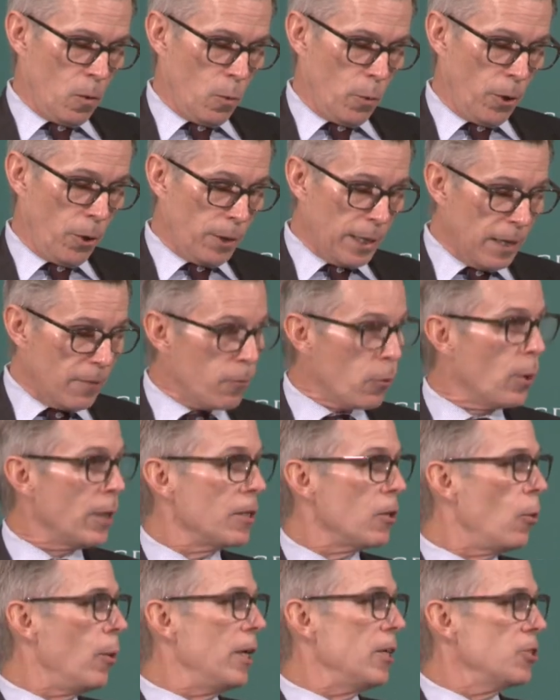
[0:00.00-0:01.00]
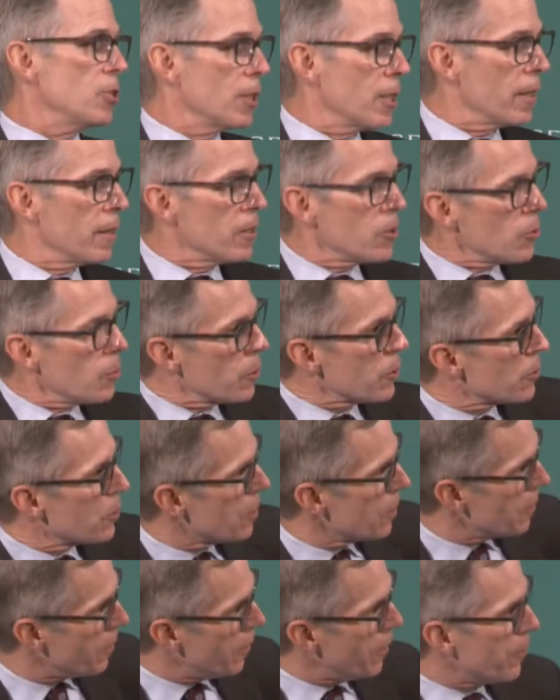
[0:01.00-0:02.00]
We already have one question, and this
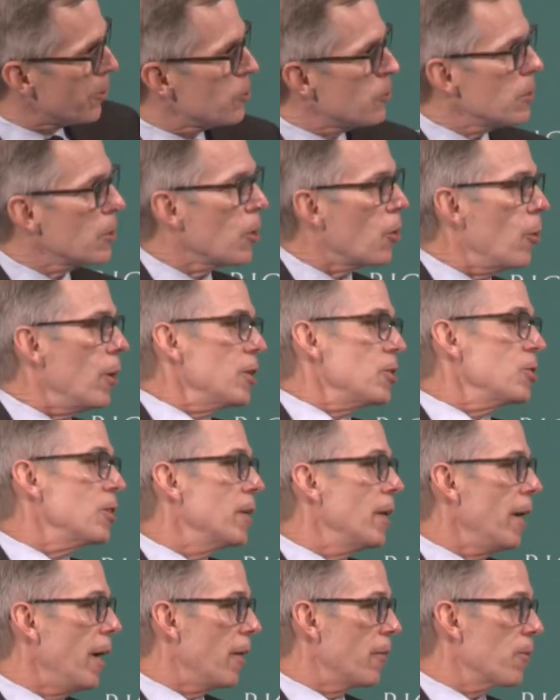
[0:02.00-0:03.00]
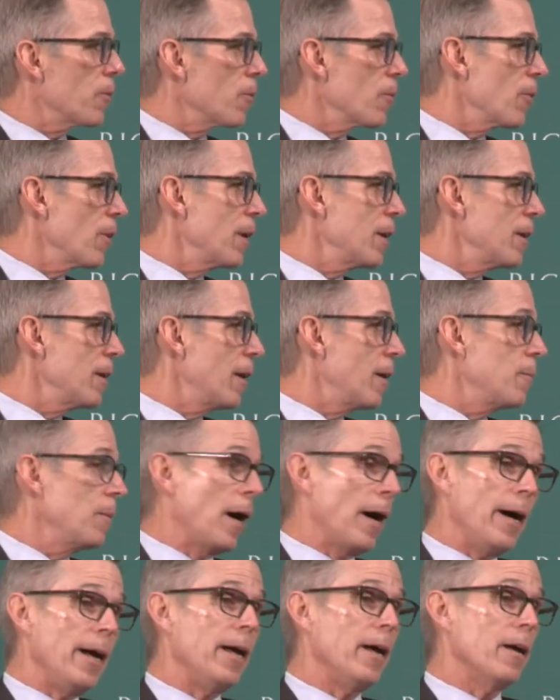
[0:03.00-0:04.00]
was a question, Heather, that I